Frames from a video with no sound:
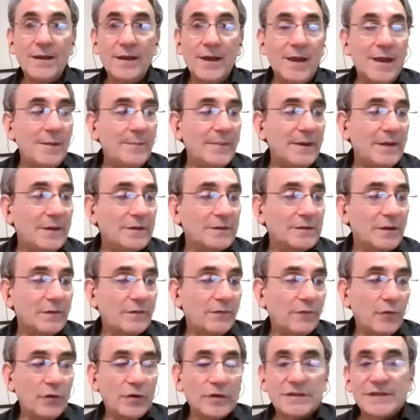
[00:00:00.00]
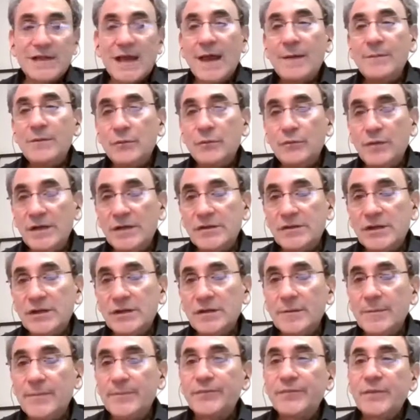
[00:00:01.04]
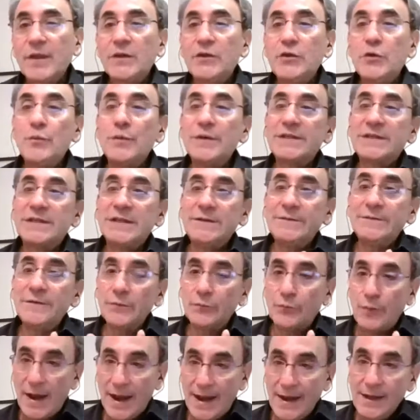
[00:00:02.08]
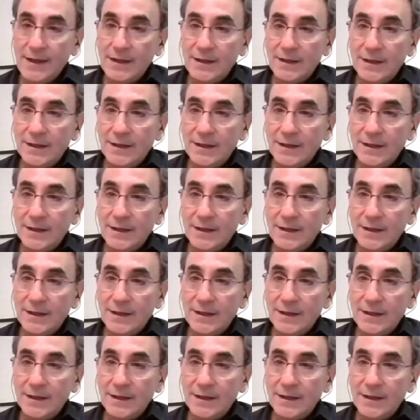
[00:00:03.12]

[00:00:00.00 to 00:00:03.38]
Because the first time you reach it, you receive the rank